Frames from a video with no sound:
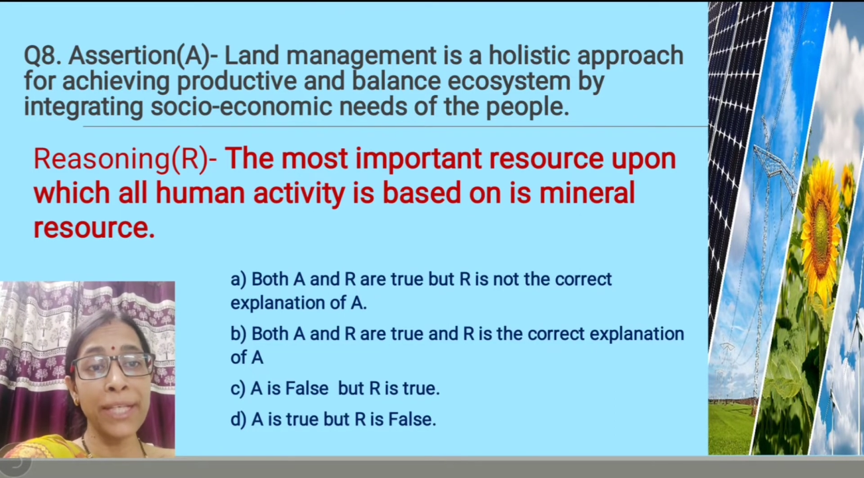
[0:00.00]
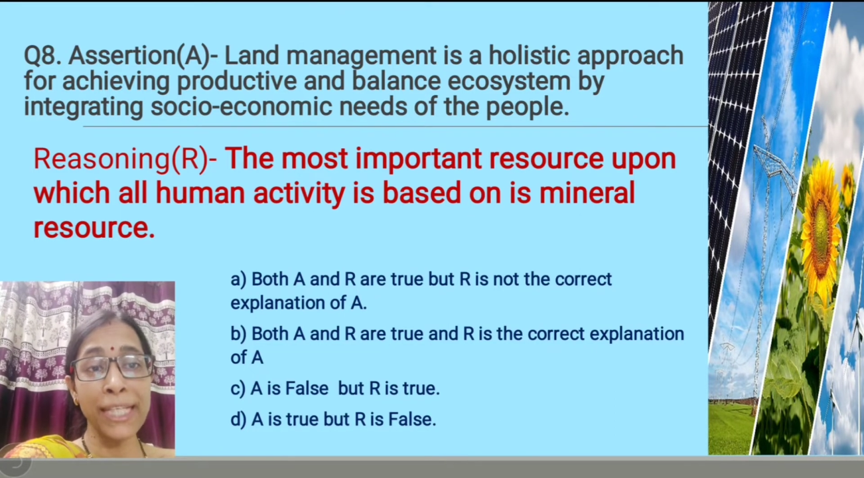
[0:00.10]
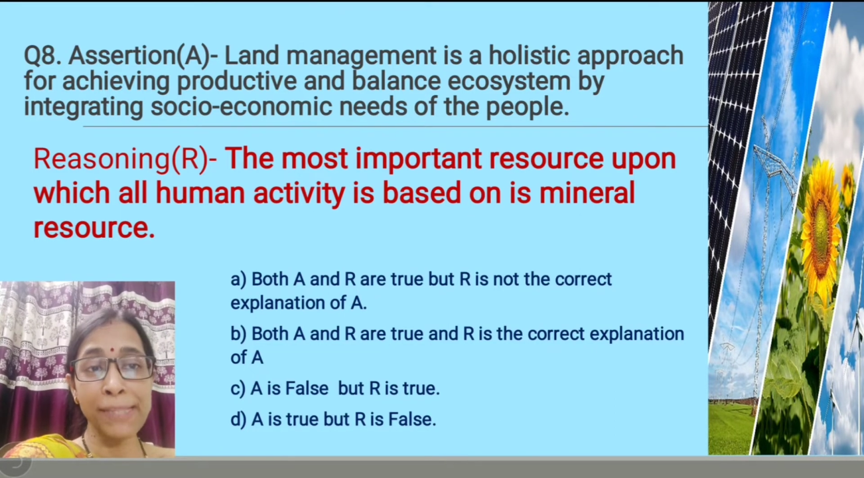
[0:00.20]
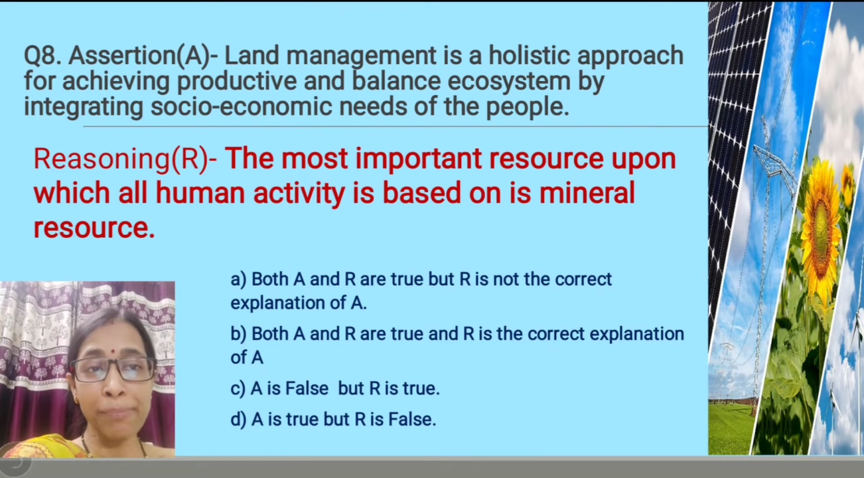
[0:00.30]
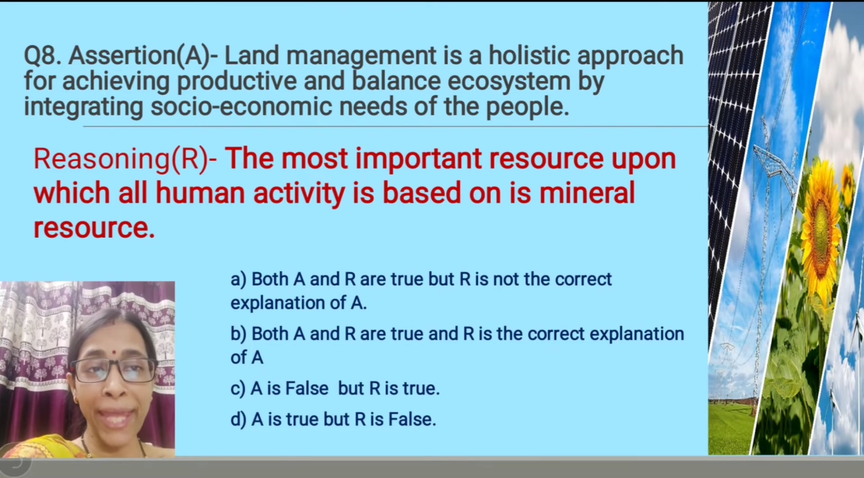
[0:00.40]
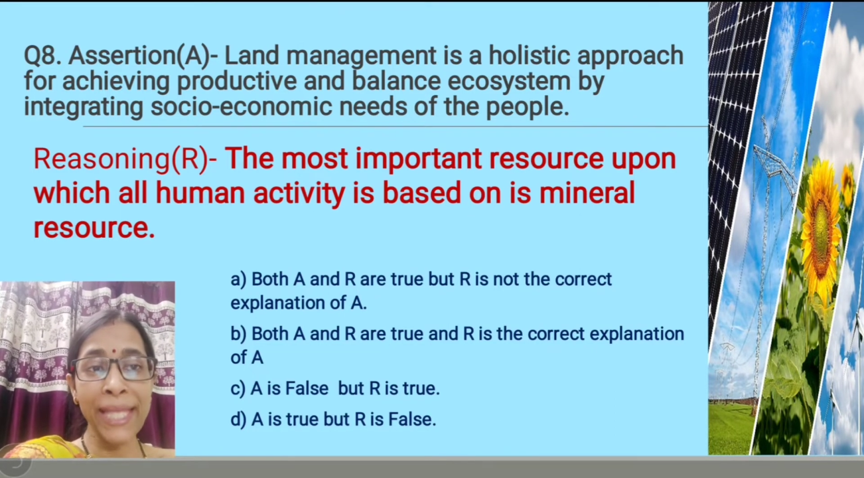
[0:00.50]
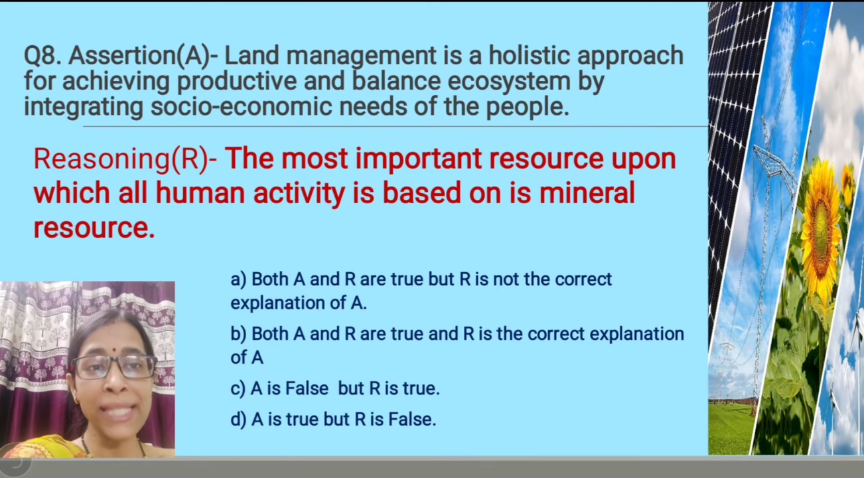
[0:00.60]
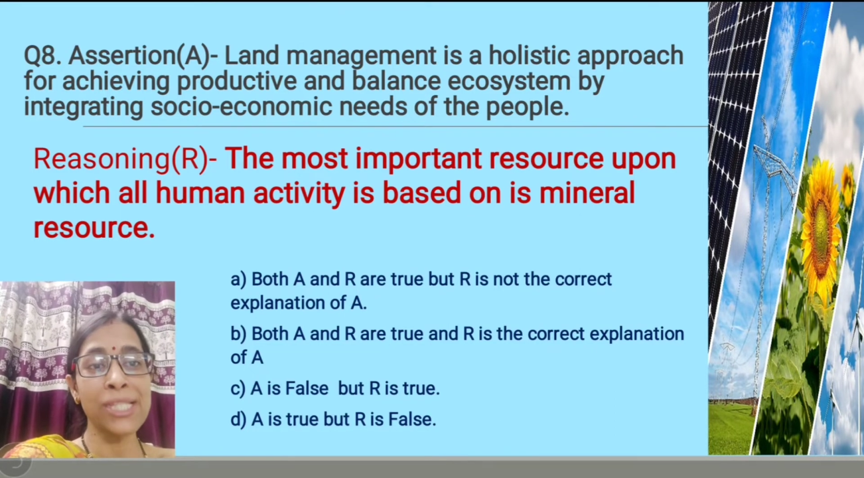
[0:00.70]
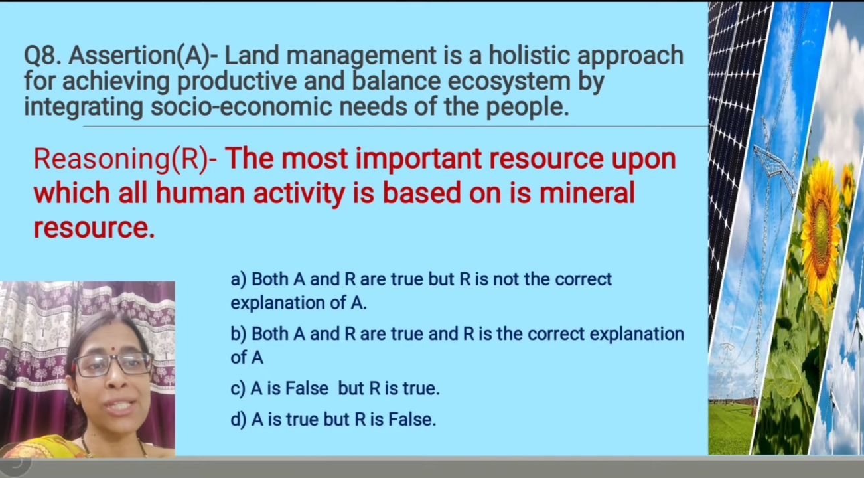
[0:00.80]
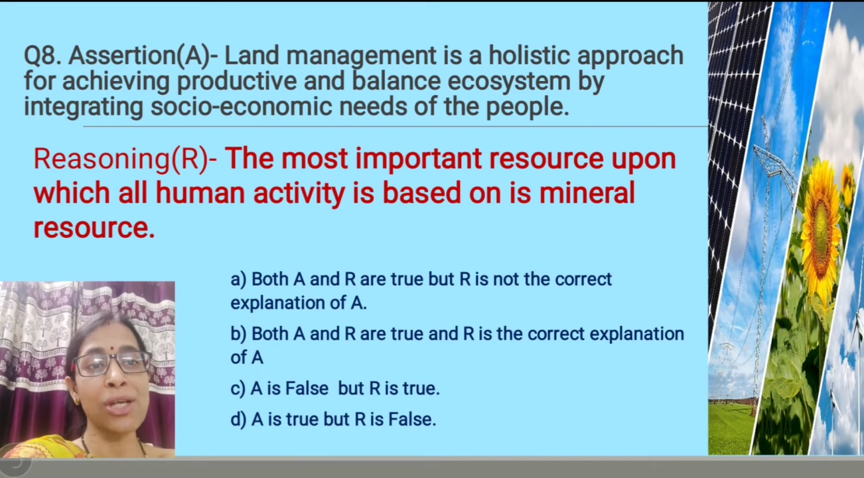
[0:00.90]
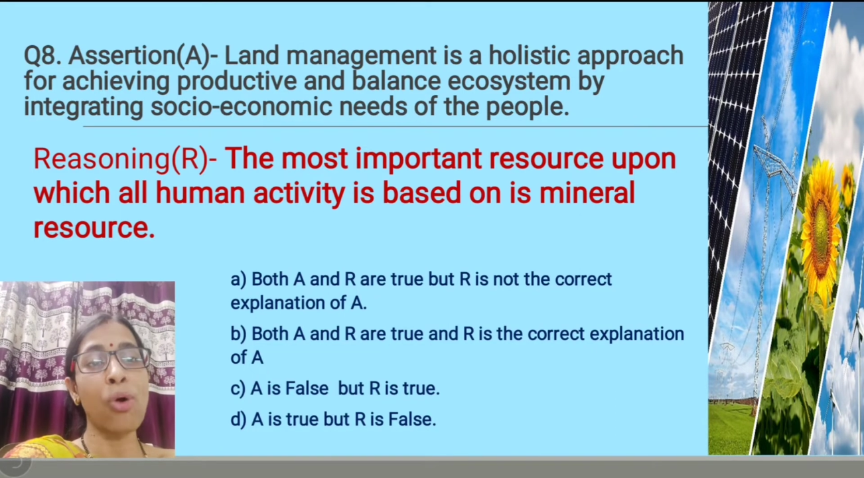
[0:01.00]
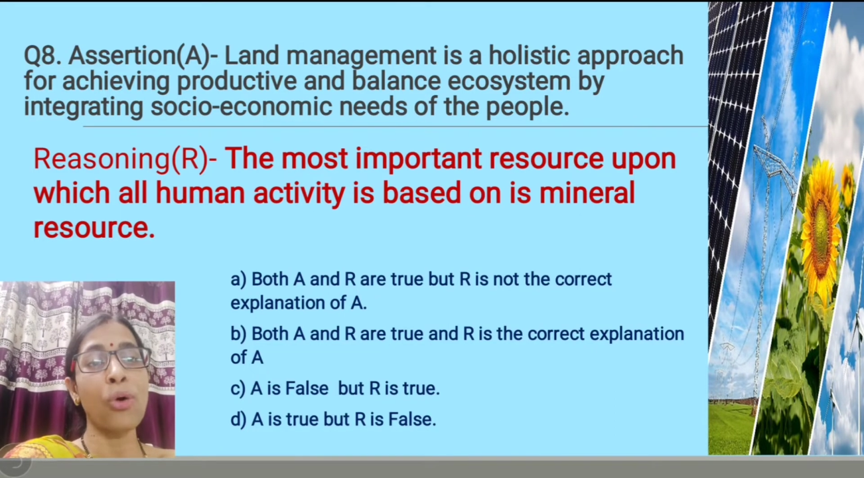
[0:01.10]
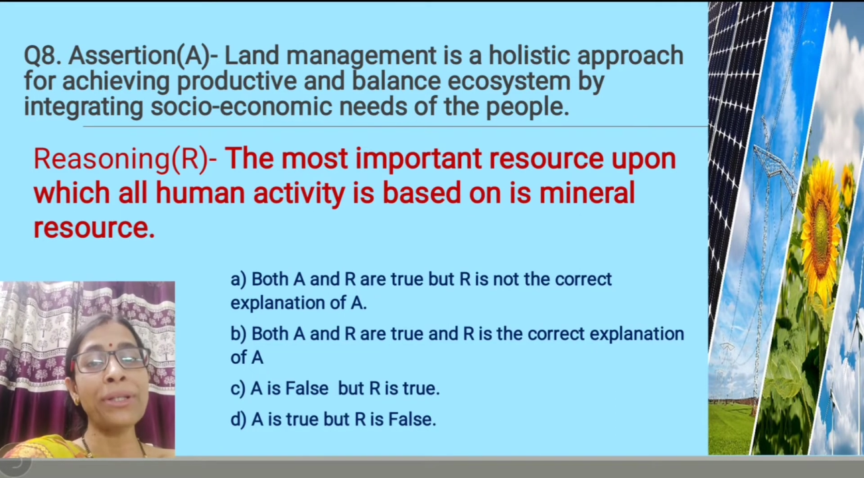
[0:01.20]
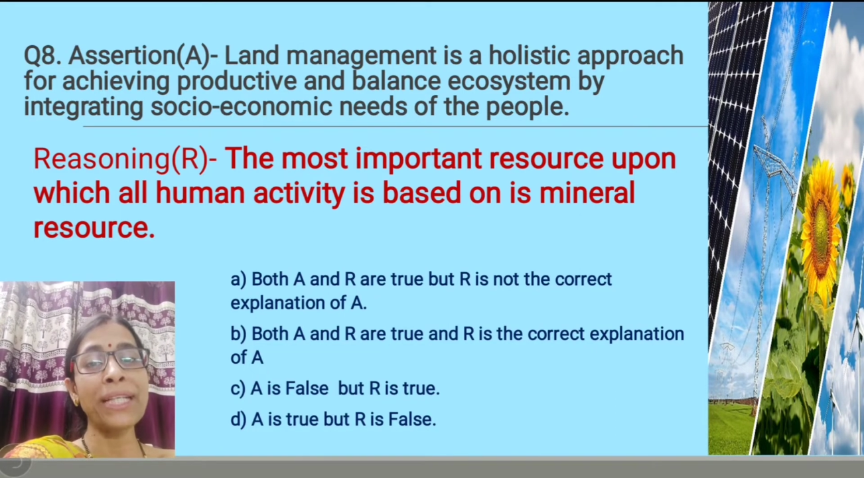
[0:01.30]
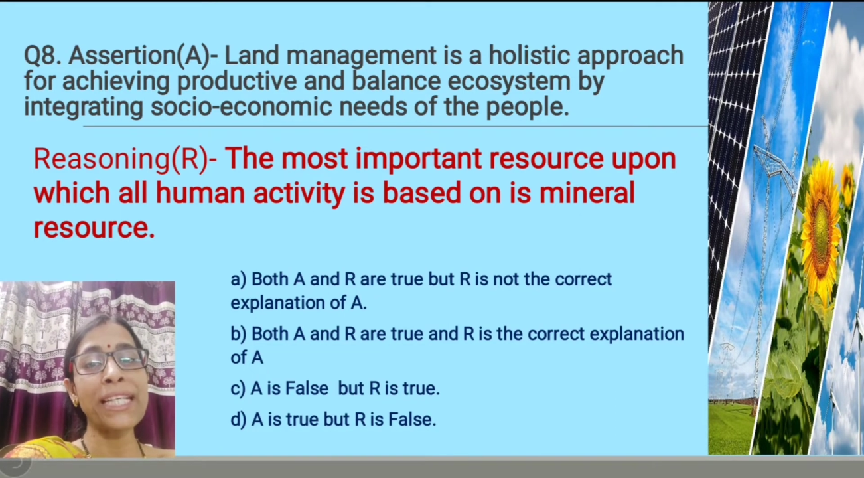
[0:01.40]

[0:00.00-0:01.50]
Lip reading: is based on